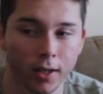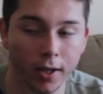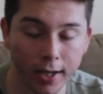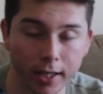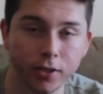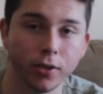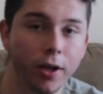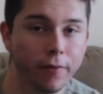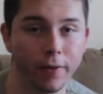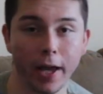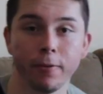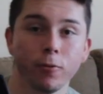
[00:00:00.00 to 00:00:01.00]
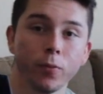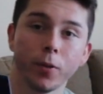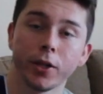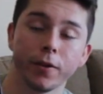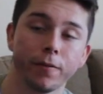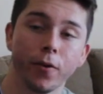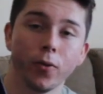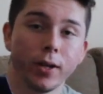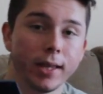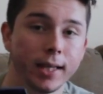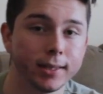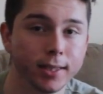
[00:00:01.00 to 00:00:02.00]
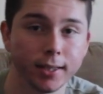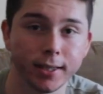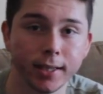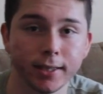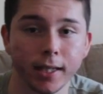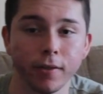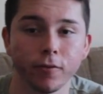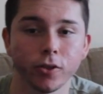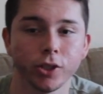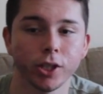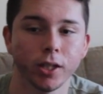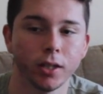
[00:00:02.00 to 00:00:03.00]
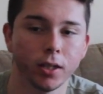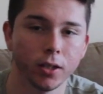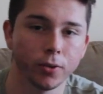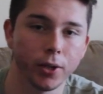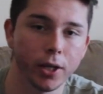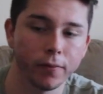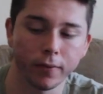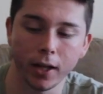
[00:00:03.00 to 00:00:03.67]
unless you have Lightroom on your phone, and that's the CC version, the Creative